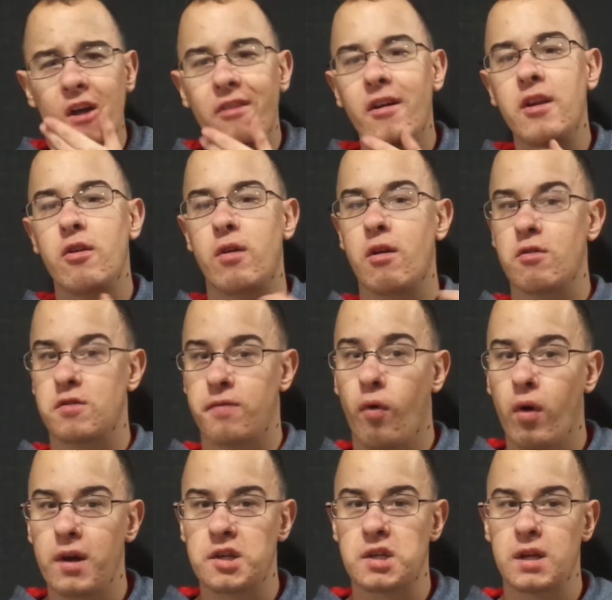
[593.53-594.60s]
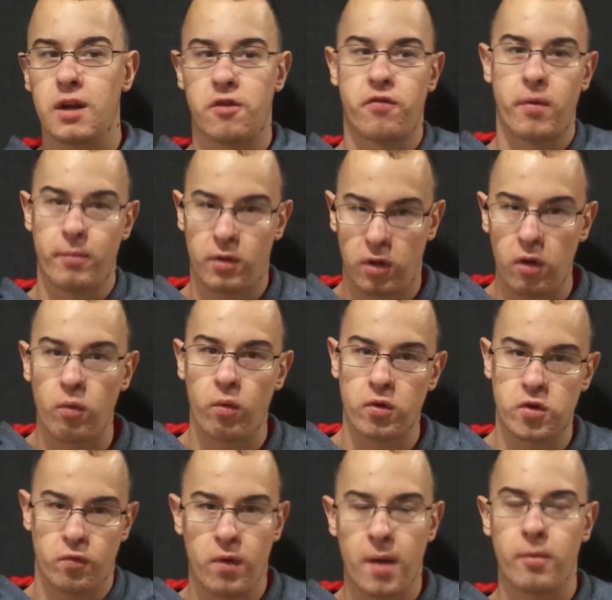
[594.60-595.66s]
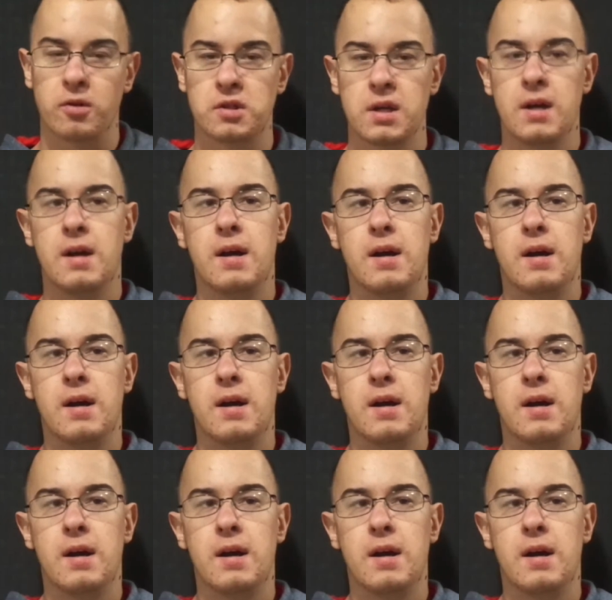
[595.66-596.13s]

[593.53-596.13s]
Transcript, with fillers: And then you hear his voice, and it's from Clone Wars and Rebels,